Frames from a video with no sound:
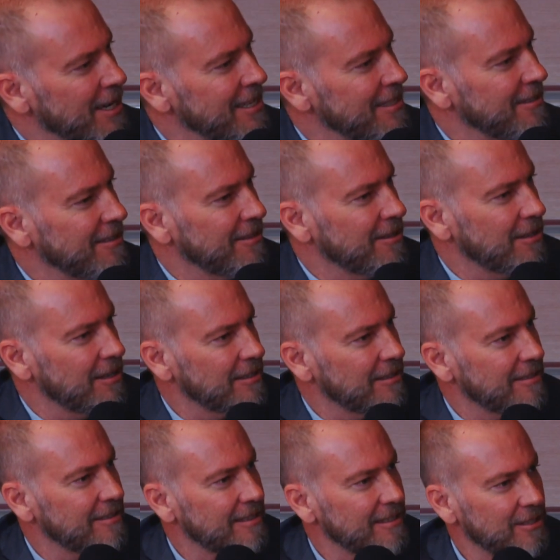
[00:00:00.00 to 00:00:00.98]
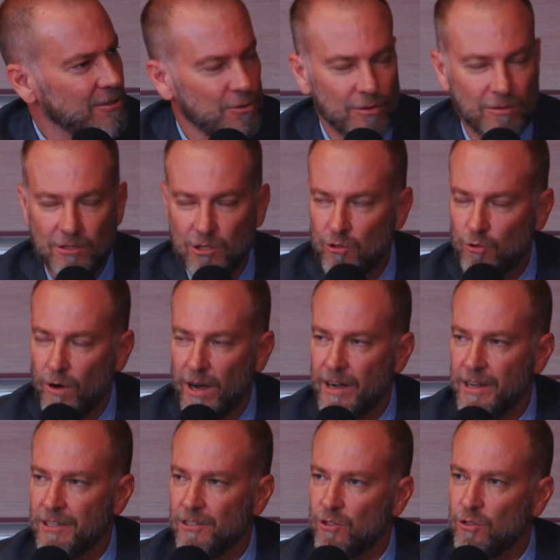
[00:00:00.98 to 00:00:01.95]
Why not to
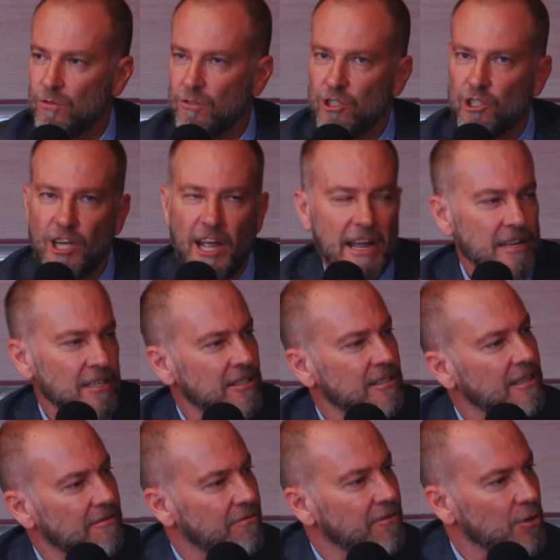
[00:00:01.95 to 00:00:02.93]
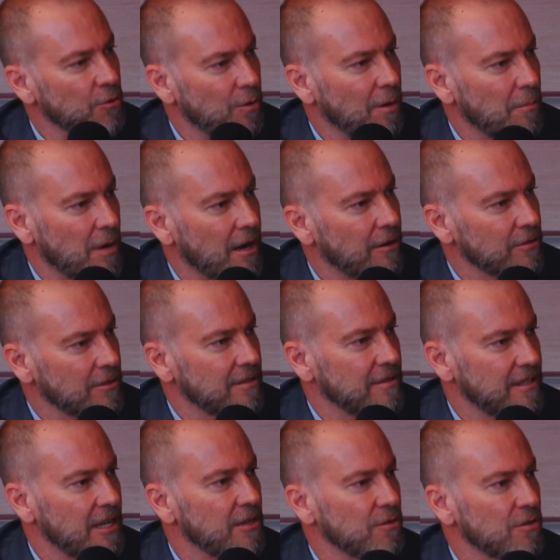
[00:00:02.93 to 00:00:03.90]
try to change the view
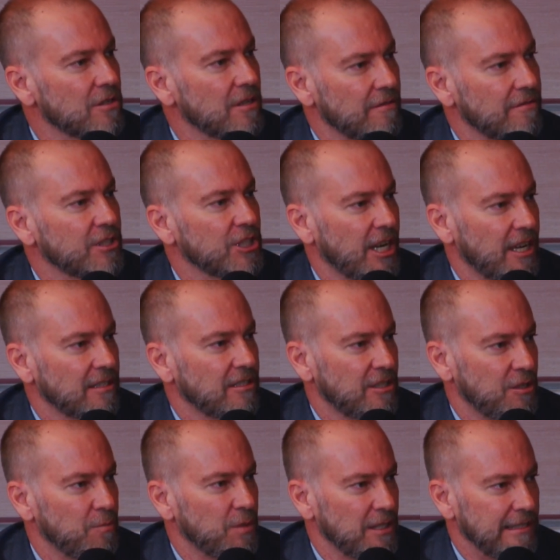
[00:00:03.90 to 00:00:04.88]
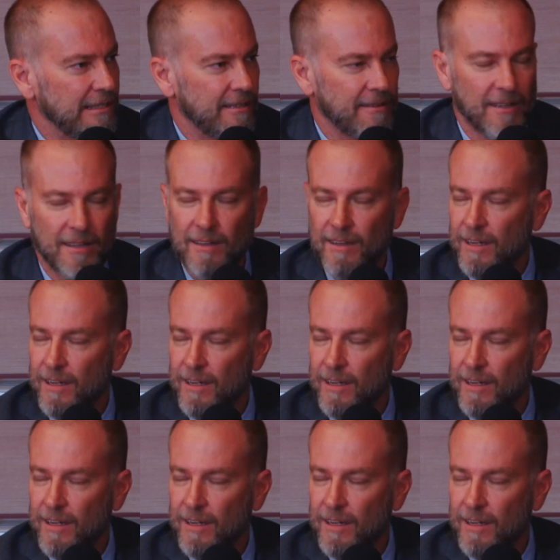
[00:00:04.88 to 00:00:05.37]
about the use of ChatGPT?